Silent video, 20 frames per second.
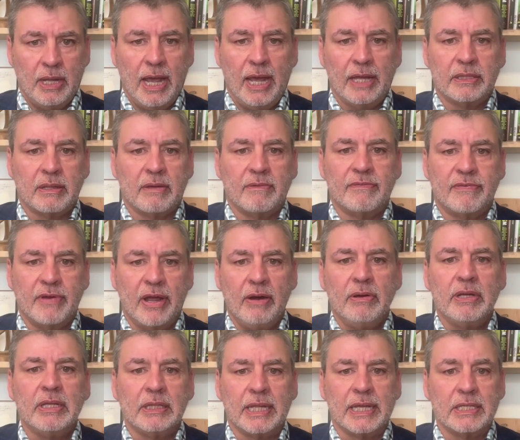At the
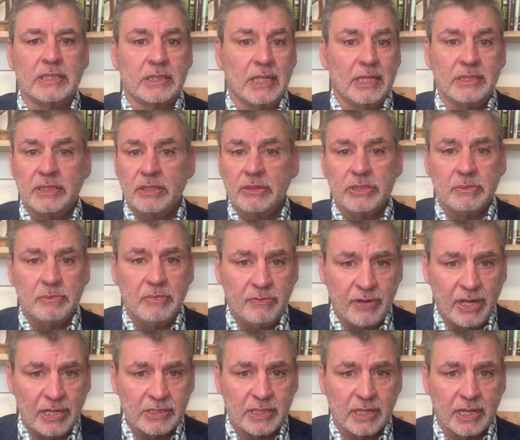very least, let's do some
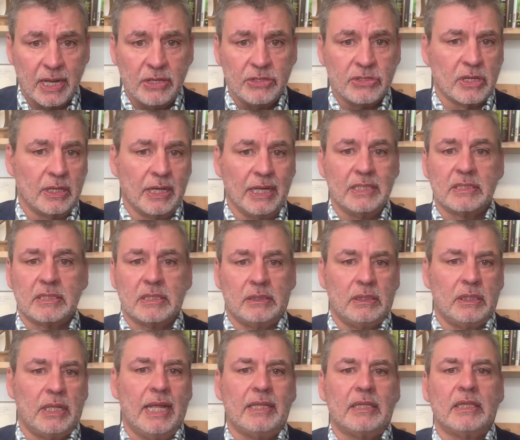investigation. Let's
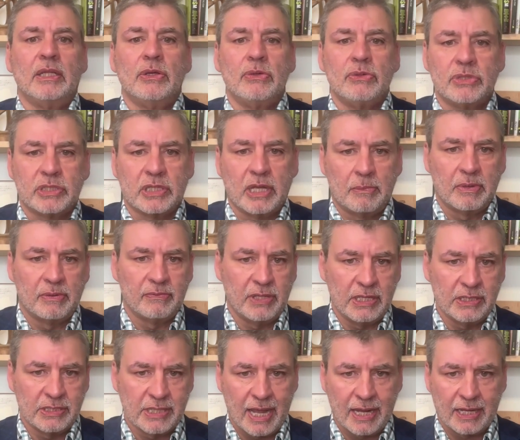let loose some of
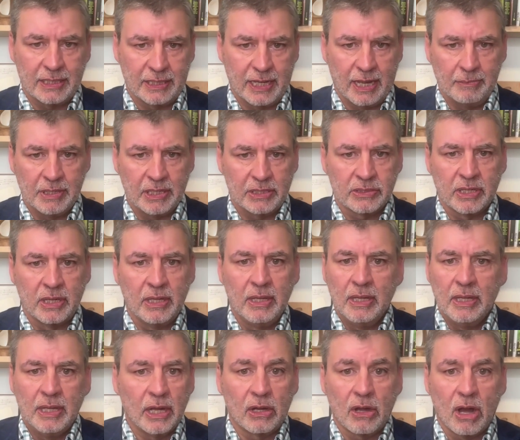these academics,
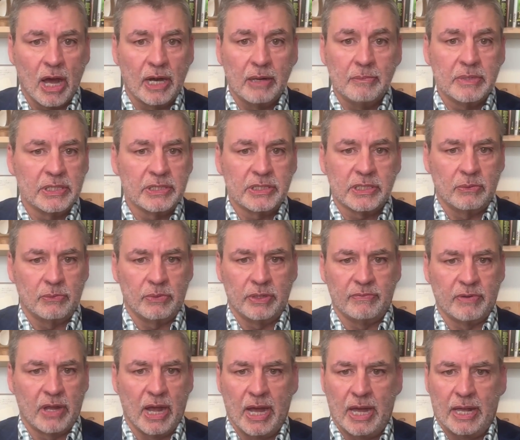economists that
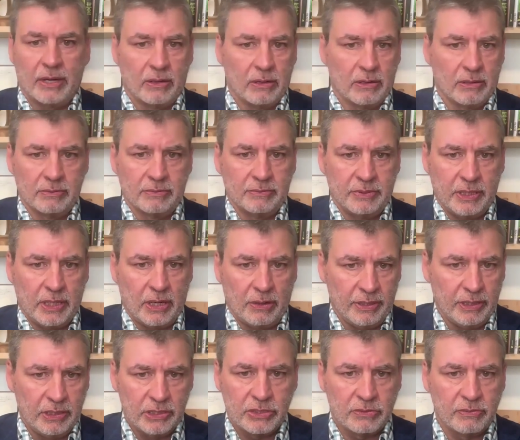we've got, or, you know,
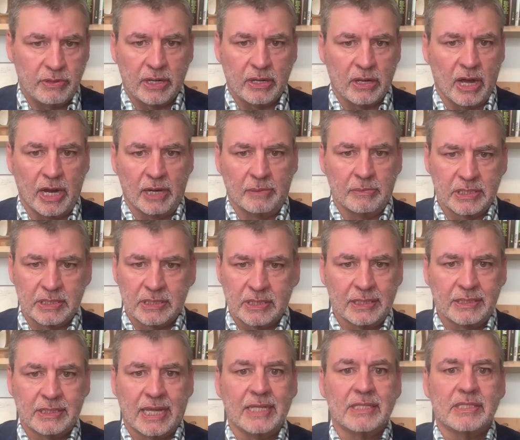industry economists.
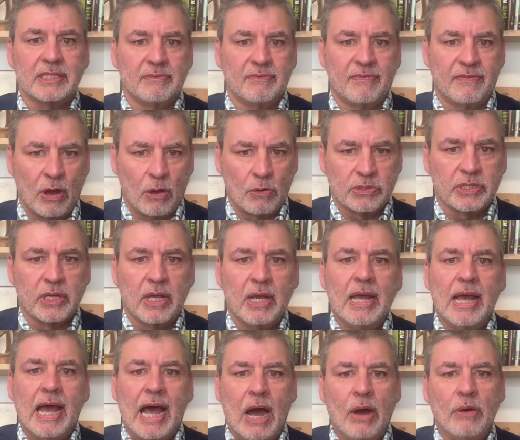Let's get some folks
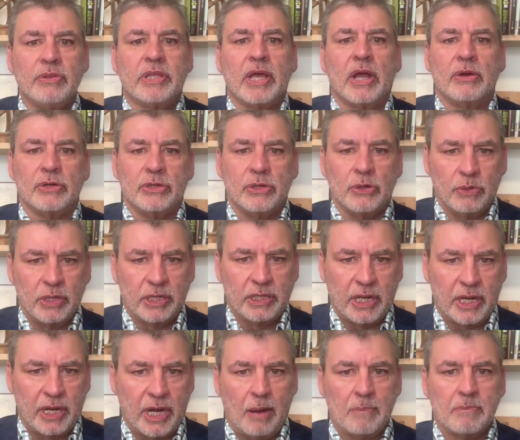out there doing
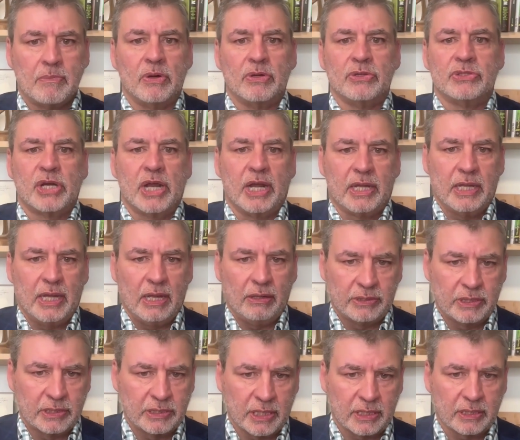the numbers, checking
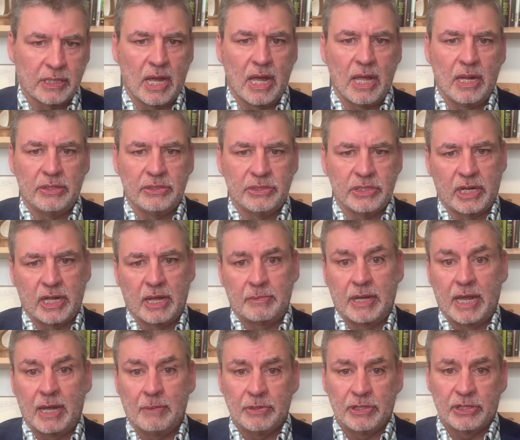out the technology,
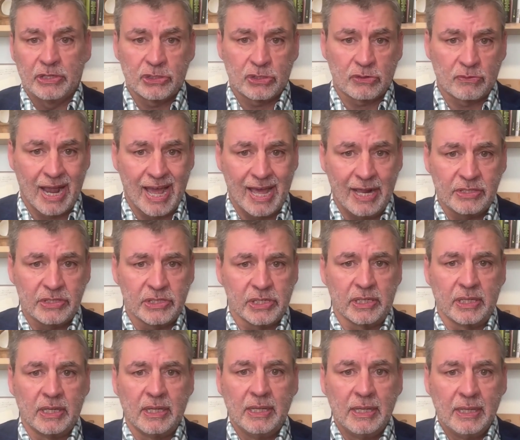coming up with a strategy.